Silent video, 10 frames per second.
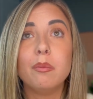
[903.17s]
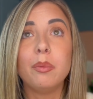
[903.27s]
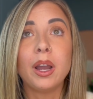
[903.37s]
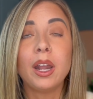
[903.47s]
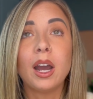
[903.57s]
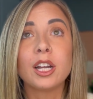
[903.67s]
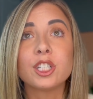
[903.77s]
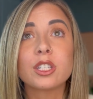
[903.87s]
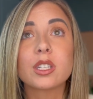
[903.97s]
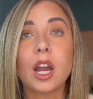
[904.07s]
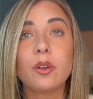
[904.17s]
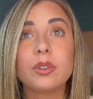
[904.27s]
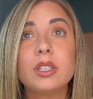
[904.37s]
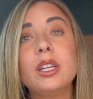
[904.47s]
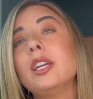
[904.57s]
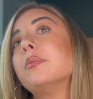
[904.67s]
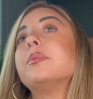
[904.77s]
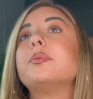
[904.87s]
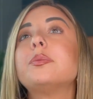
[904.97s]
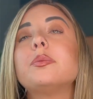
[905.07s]
But I
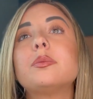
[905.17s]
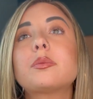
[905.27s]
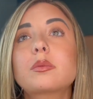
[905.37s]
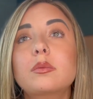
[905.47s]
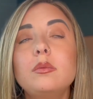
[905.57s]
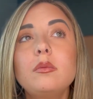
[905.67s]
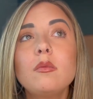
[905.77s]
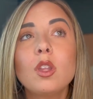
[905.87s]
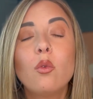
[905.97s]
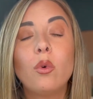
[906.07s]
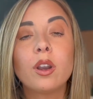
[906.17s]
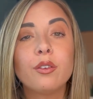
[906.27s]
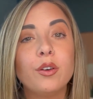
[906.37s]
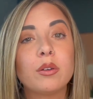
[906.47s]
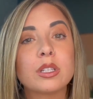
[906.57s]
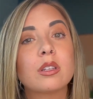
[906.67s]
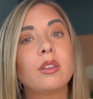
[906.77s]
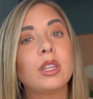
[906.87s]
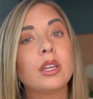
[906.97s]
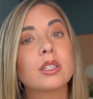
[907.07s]
really want to focus
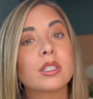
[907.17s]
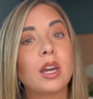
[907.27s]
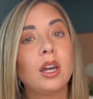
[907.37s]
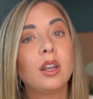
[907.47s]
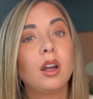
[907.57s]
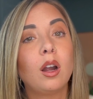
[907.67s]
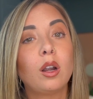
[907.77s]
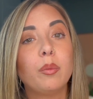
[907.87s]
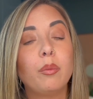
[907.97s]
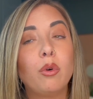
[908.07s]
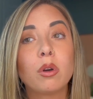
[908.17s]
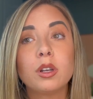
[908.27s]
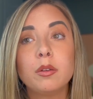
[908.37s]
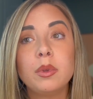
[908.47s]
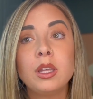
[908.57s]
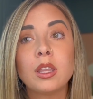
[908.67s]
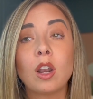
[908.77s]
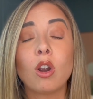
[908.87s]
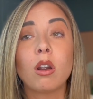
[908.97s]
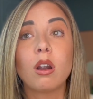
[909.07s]
on things that are important to me,
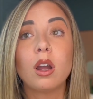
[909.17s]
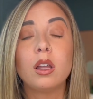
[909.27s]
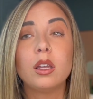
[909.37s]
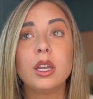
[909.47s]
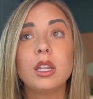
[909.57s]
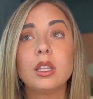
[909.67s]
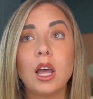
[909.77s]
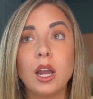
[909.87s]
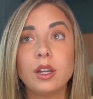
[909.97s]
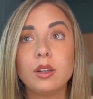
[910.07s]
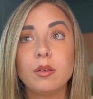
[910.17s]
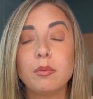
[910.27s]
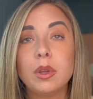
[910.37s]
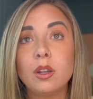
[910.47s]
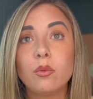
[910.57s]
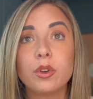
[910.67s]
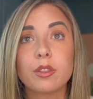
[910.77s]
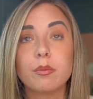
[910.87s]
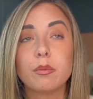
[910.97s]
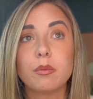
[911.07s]
that are in alignment
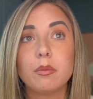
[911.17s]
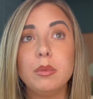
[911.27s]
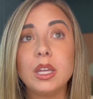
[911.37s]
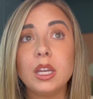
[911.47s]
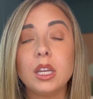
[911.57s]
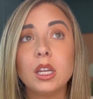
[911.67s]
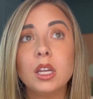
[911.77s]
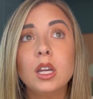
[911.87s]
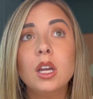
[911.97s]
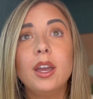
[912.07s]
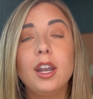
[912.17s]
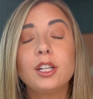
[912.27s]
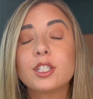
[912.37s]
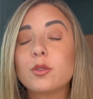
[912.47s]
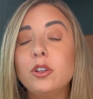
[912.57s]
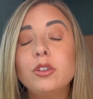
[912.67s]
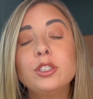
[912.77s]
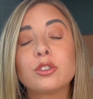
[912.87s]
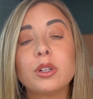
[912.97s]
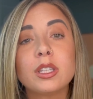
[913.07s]
with me. And I just want to
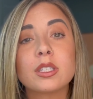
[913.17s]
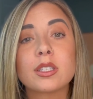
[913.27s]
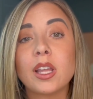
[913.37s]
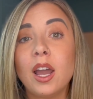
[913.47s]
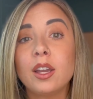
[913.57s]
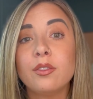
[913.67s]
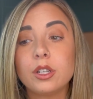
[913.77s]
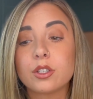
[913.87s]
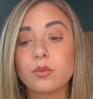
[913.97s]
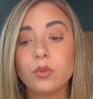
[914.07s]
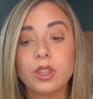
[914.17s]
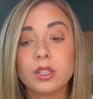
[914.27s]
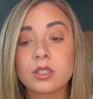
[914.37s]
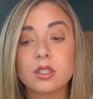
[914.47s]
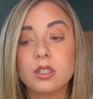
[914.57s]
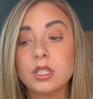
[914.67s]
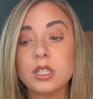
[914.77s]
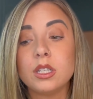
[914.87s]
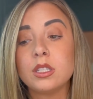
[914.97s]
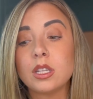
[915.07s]
enjoy this life. With this
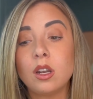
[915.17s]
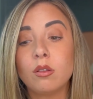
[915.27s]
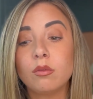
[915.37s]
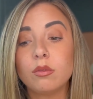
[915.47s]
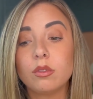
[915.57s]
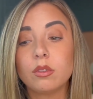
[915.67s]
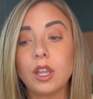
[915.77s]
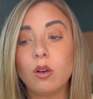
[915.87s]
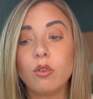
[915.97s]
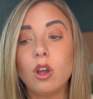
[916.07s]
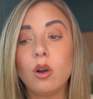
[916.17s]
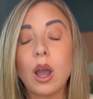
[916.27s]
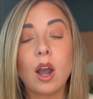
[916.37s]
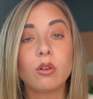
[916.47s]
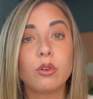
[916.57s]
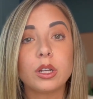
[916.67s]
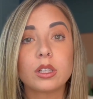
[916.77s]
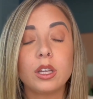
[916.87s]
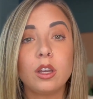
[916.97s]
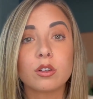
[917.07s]
disease, they don't know how
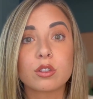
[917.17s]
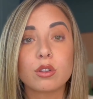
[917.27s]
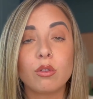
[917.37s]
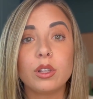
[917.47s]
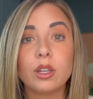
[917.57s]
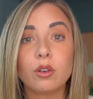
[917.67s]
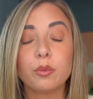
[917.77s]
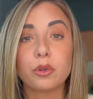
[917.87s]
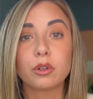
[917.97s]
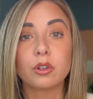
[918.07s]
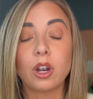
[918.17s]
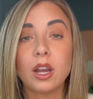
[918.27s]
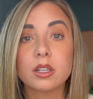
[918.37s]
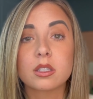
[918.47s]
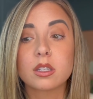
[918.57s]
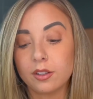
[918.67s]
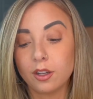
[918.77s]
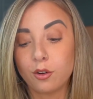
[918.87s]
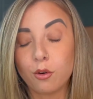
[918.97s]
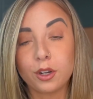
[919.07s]
quickly or slowly it'll progress.
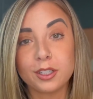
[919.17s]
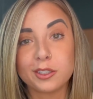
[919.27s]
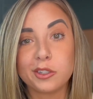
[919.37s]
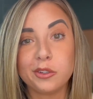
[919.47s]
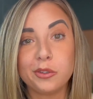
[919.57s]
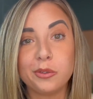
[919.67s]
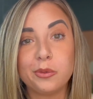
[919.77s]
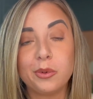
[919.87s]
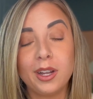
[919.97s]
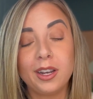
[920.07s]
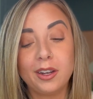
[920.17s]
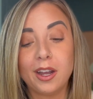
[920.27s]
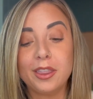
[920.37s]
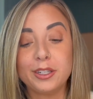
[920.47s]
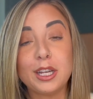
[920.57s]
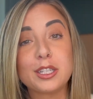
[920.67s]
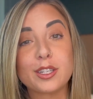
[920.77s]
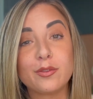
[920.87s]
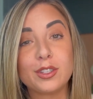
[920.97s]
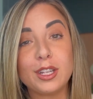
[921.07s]
According to what the
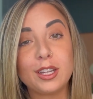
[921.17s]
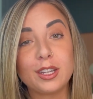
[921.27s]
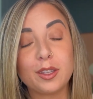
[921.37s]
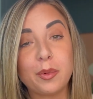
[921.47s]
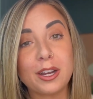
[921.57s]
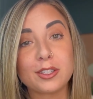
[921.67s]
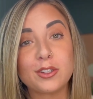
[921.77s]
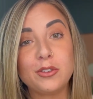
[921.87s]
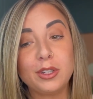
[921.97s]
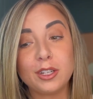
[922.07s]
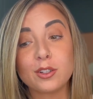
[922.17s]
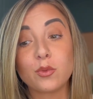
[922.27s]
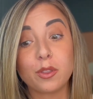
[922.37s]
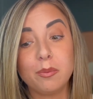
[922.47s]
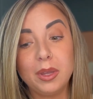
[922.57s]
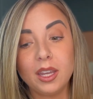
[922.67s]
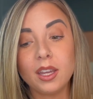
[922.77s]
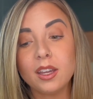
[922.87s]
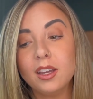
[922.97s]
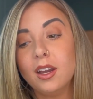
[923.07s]
tests have seen in the past 2 years with
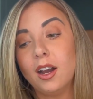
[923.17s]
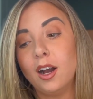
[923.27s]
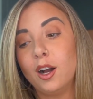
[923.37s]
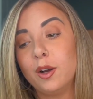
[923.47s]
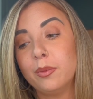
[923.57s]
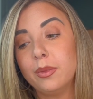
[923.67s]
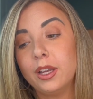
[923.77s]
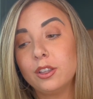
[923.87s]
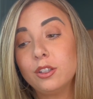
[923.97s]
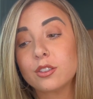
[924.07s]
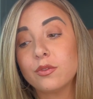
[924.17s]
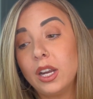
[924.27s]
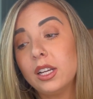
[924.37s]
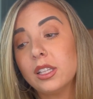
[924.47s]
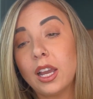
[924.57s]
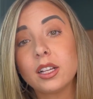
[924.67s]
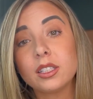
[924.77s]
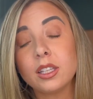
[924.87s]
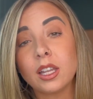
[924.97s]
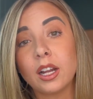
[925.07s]
me, it looks very
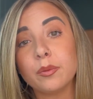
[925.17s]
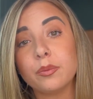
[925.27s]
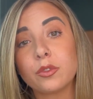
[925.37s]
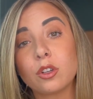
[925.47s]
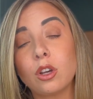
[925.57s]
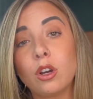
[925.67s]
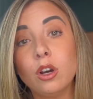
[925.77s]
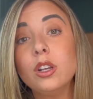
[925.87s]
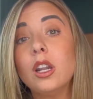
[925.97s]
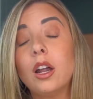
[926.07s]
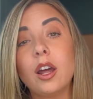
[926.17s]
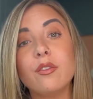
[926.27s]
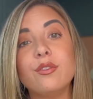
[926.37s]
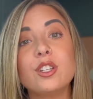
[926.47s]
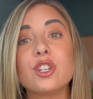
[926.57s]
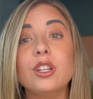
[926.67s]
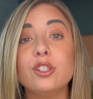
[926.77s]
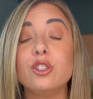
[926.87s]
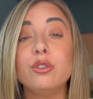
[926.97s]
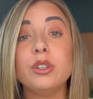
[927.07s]
likely that I could not have vision
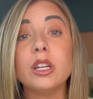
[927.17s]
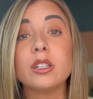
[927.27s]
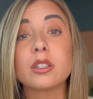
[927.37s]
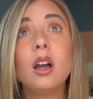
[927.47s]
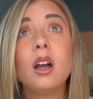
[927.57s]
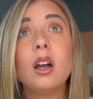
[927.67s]
in 2 years.